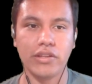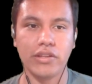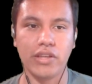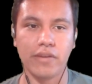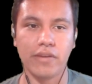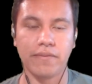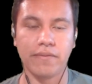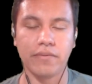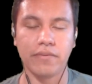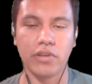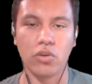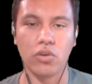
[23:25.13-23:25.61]

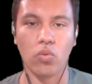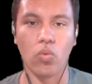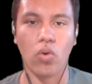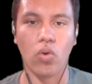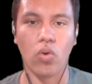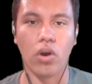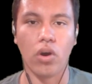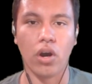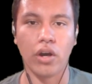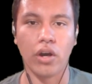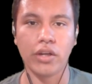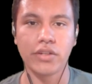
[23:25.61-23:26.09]
definitely
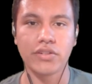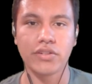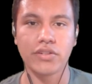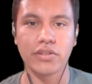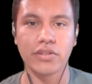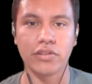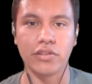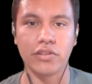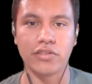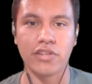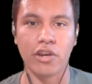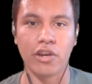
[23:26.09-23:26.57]

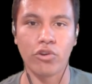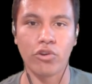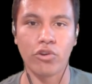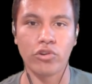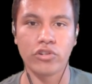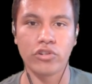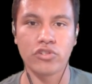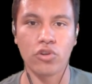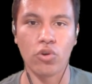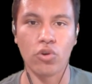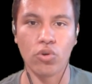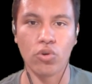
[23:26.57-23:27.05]
want the
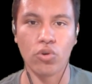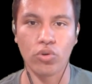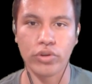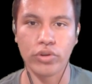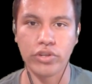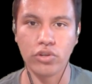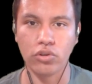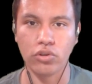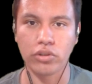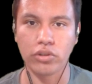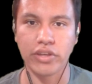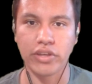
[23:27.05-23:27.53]

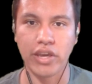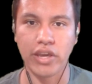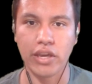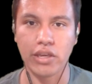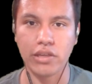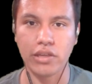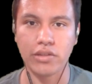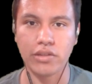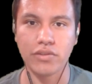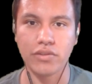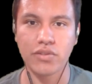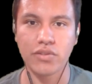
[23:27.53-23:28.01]
territorial
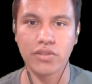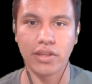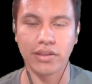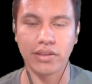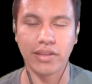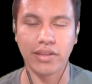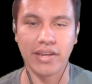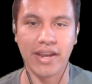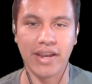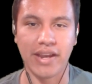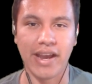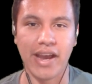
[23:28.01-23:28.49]
gains
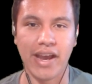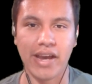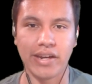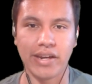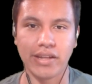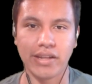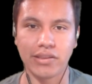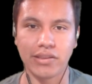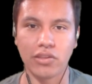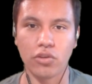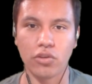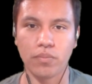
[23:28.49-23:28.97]
that they
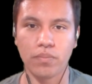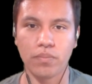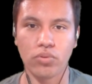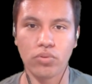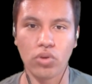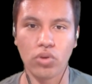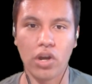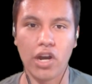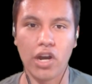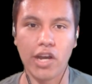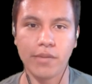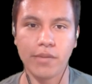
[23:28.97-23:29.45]
had at their
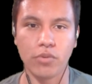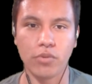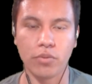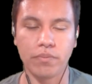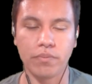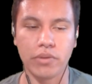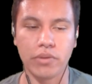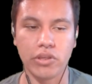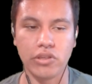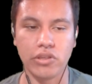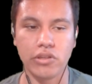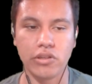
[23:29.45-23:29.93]
prime
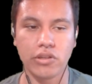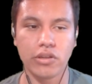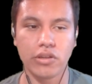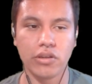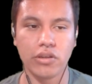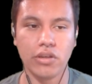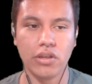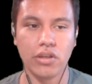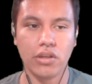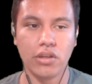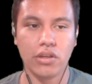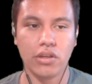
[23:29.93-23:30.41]
or peak.